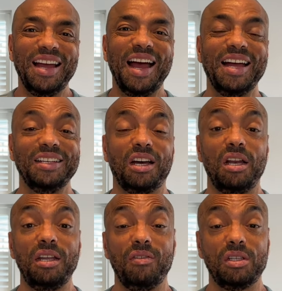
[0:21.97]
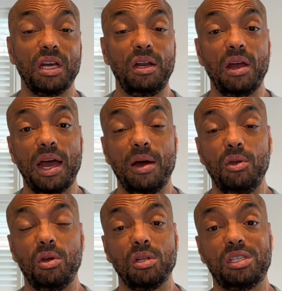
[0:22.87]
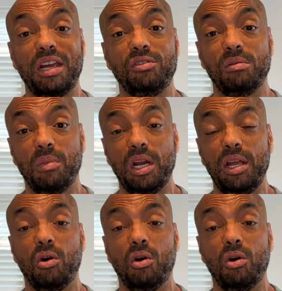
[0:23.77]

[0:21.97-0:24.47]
and I'll even tell you how you can save some money